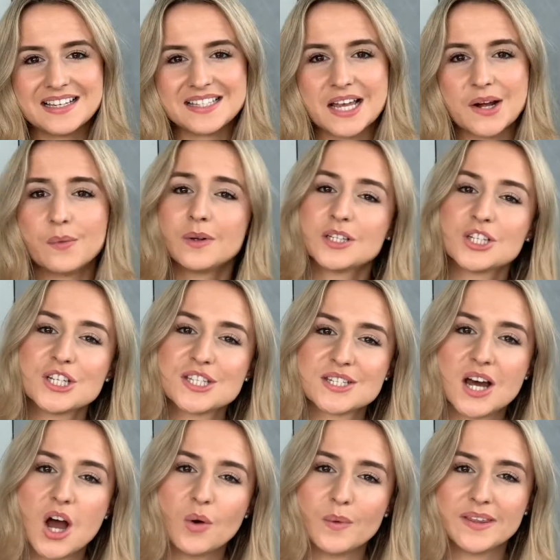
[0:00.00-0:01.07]
So we'll just
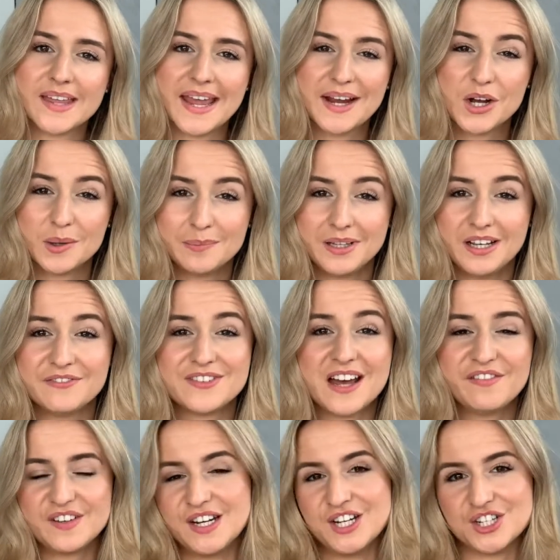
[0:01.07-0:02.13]
start with a couple of
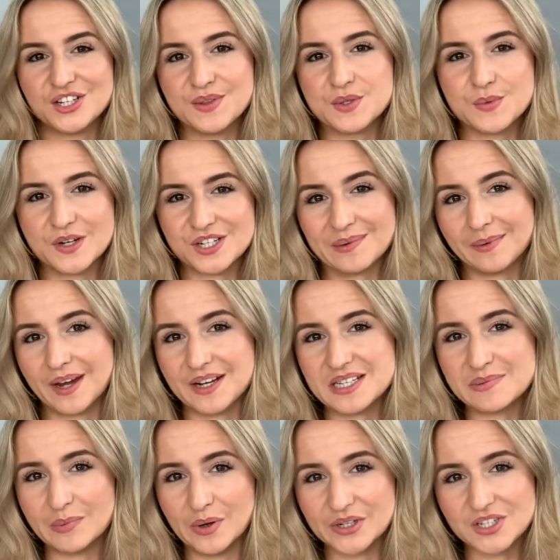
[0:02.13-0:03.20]
definitions which I'm going to
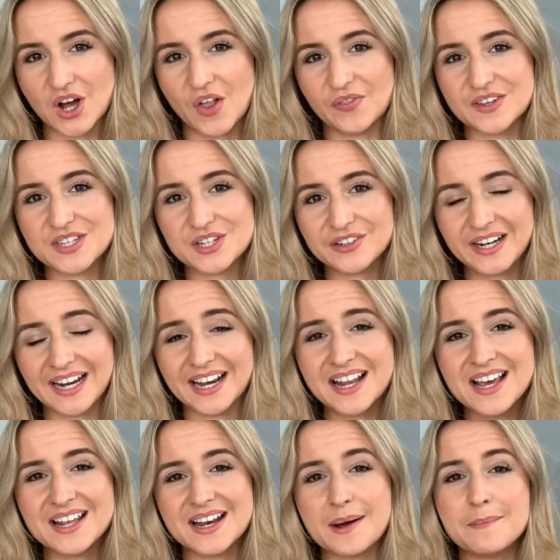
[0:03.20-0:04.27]
put on the screen.
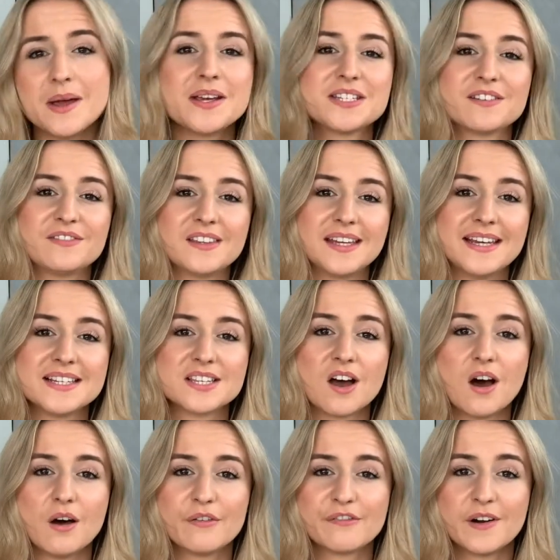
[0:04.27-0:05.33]
Now most of these
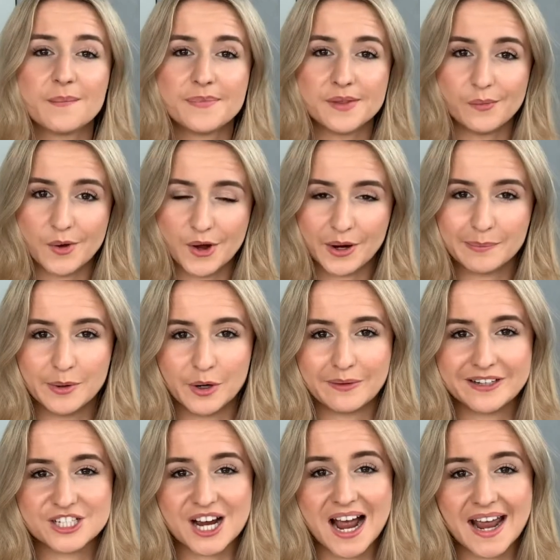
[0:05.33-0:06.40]
are from the workbook
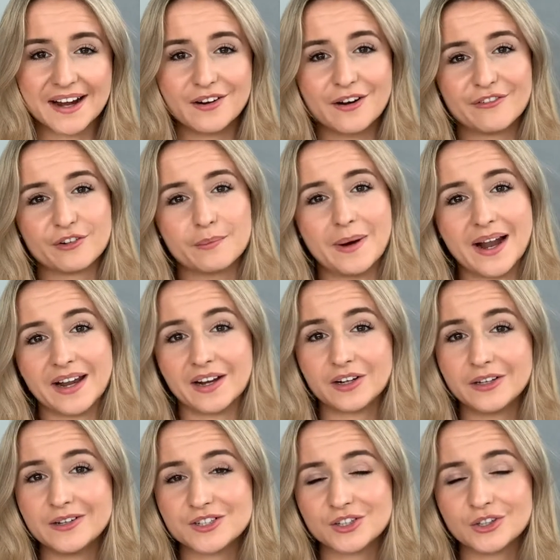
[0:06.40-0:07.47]
which I got from my
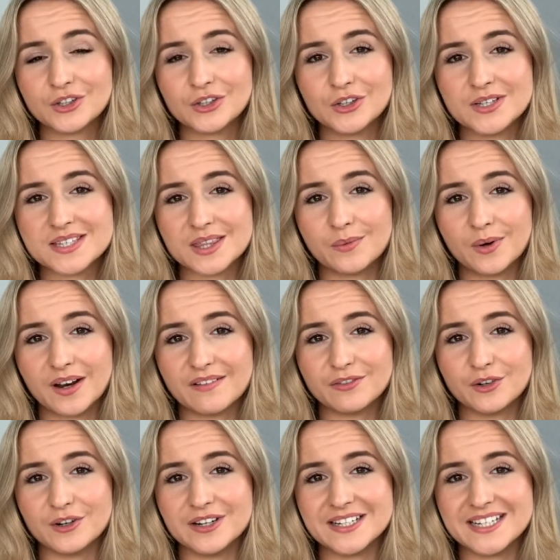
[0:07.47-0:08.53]
occlusion course, the one I've
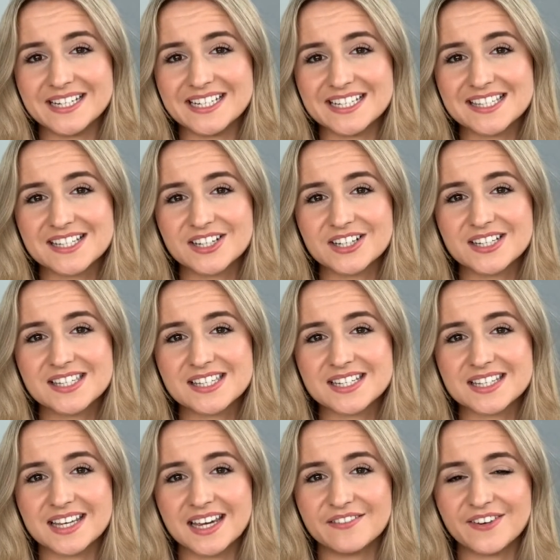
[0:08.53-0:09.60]
already discussed,
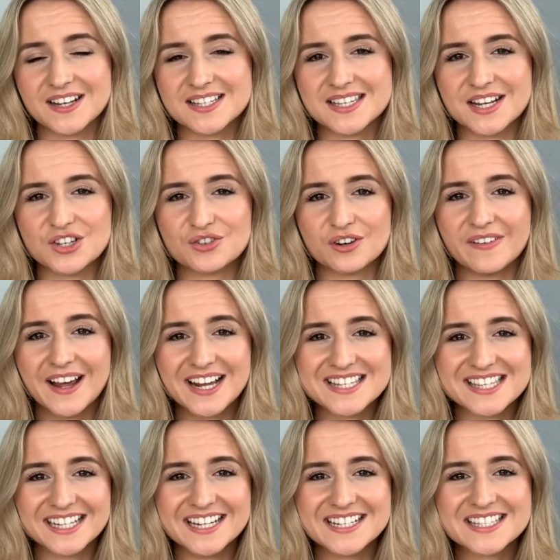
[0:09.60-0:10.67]
the Advanced Centre of
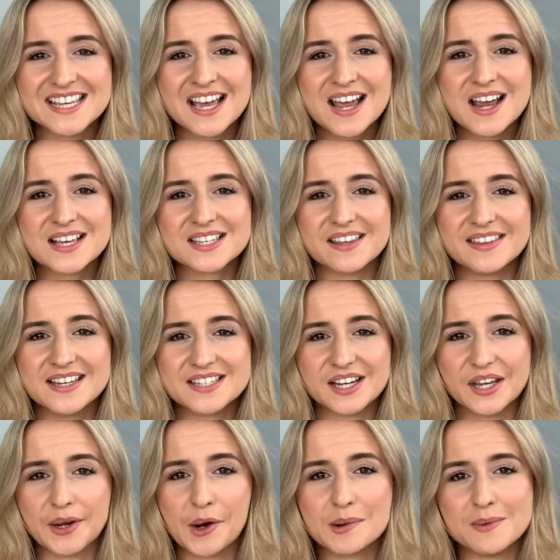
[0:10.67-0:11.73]
Excellence, so these are
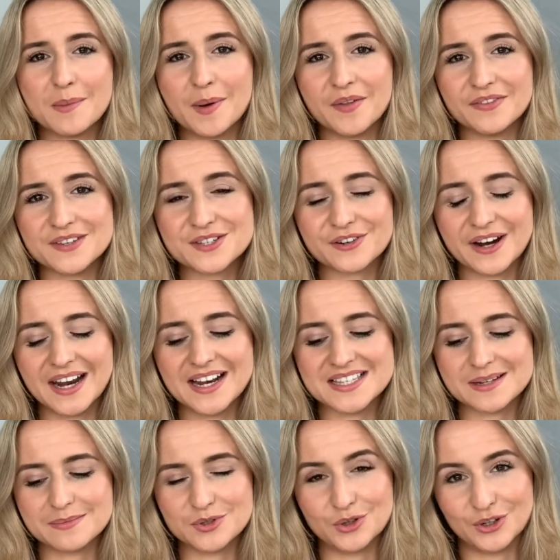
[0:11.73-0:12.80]
going to come up on the screen as
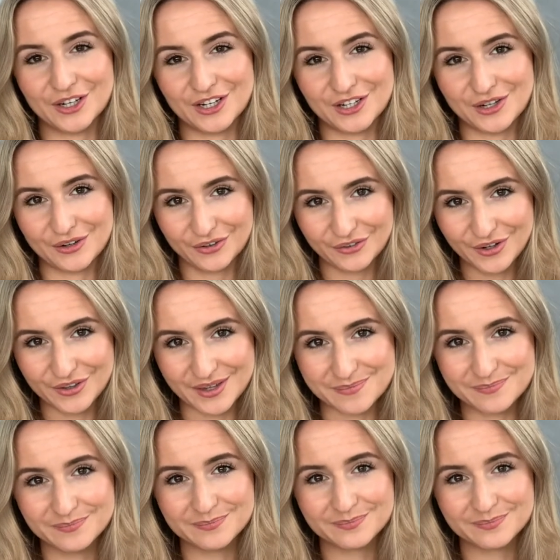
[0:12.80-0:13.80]
I'm talking you through them.